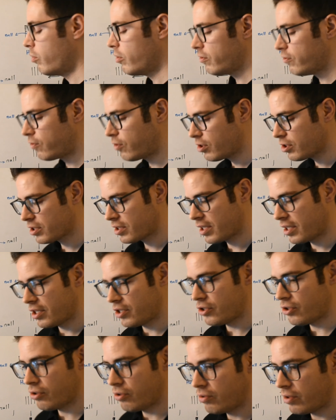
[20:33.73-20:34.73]
we're first going to
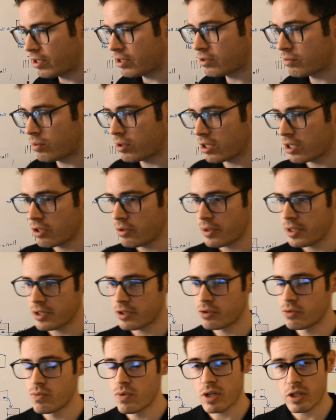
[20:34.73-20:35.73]
do is we're going
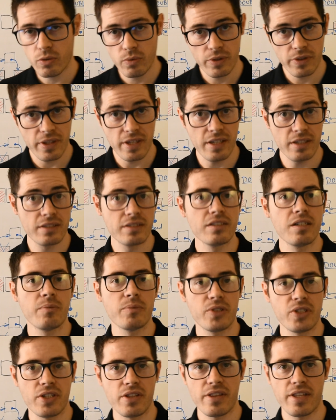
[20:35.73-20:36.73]
to work with the
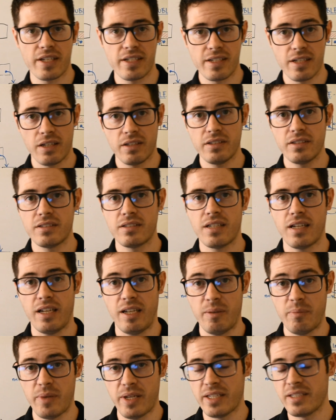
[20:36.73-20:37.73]
assumption that delta
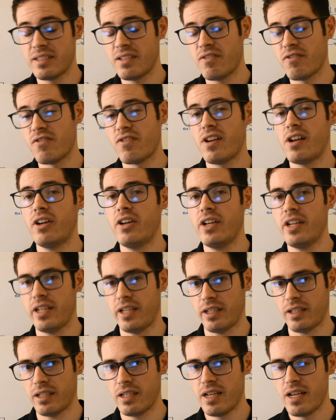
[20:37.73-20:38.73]
time isn't
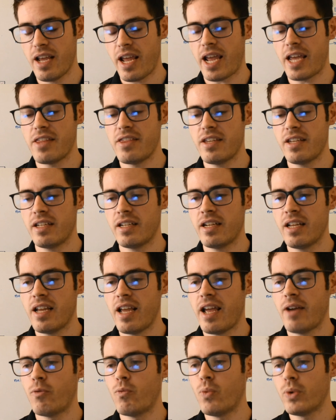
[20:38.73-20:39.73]
varying. And then
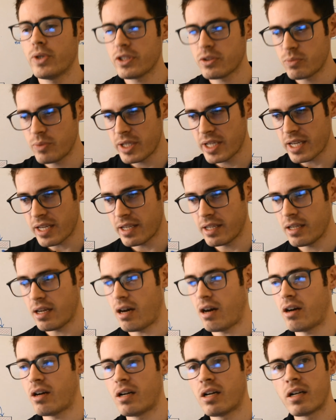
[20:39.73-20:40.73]
once we get
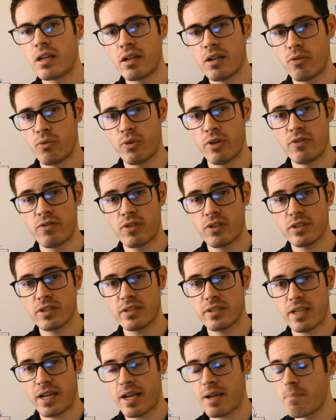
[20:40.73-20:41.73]
our reverse
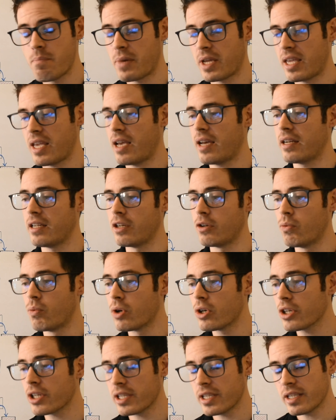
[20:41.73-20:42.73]
time mechanic
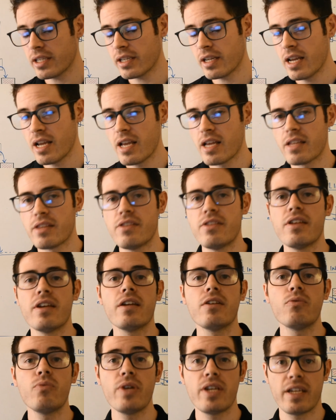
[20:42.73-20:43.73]
working,
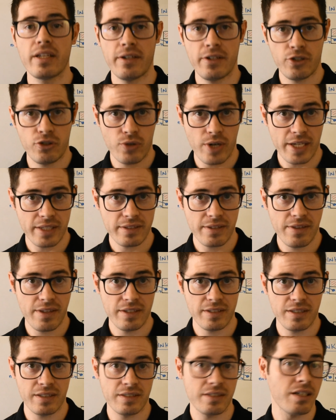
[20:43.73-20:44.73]
then we can address
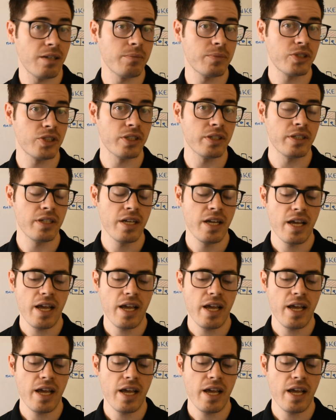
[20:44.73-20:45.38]
this assumption